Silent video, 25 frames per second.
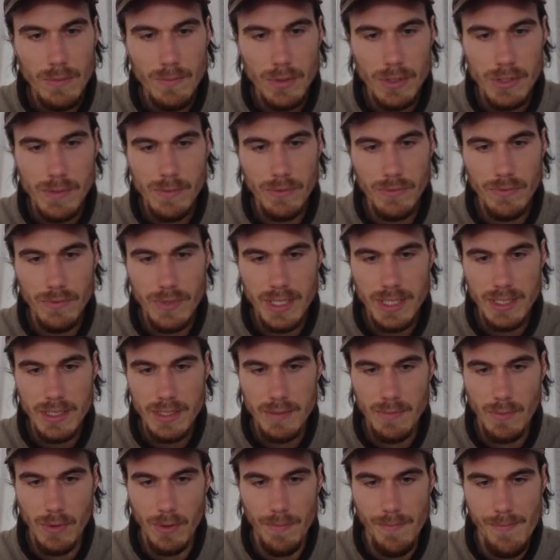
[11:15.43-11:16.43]
The possible
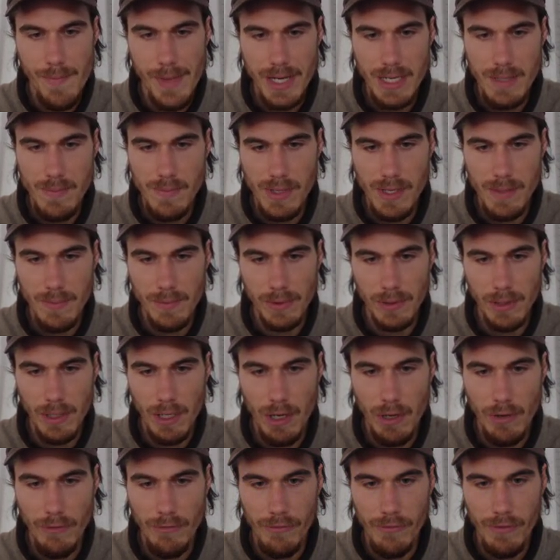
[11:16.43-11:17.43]
risks put many
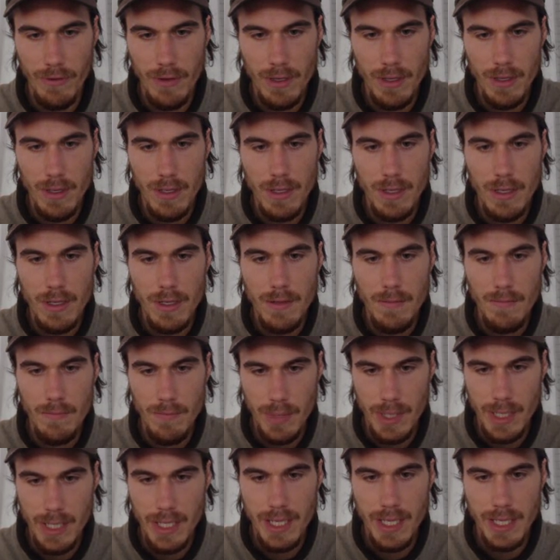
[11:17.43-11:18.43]
people off
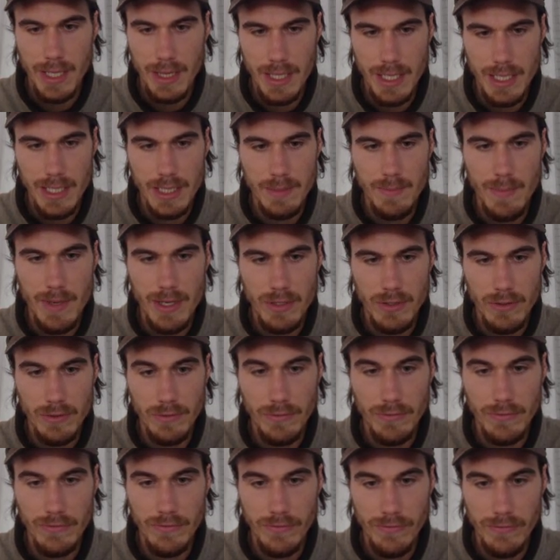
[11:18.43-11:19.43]
buying these
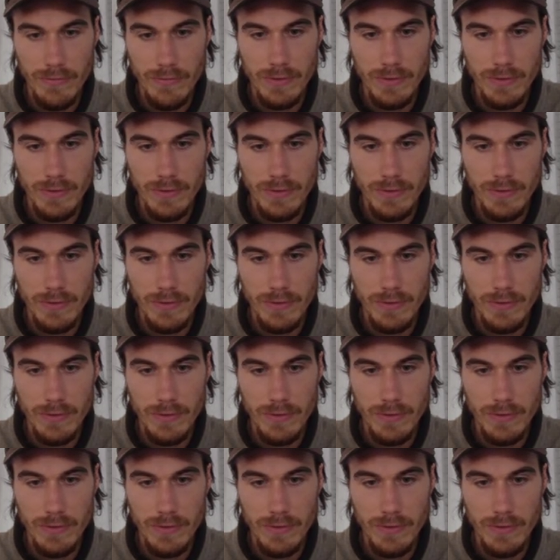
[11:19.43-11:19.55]
special.